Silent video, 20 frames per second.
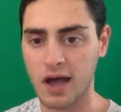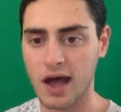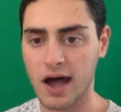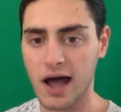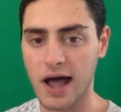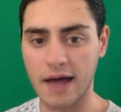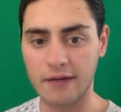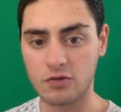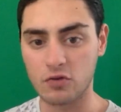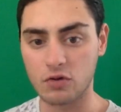
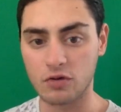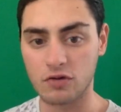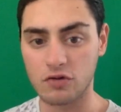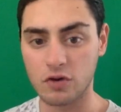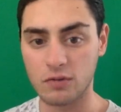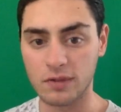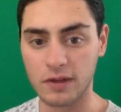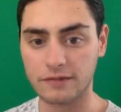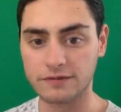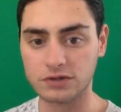I have to
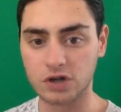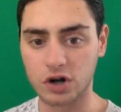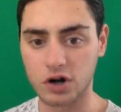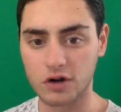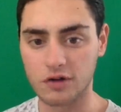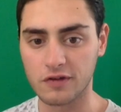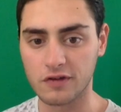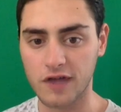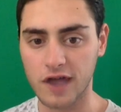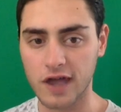assume that Florida
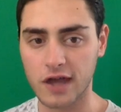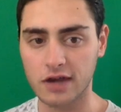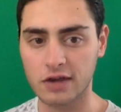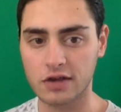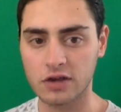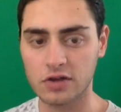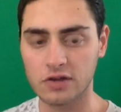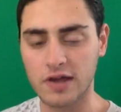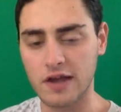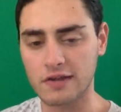State,
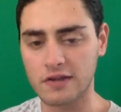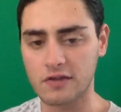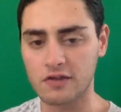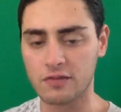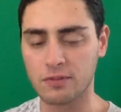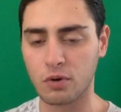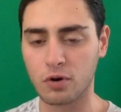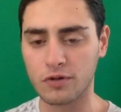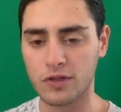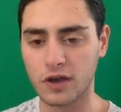you tend to
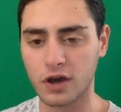support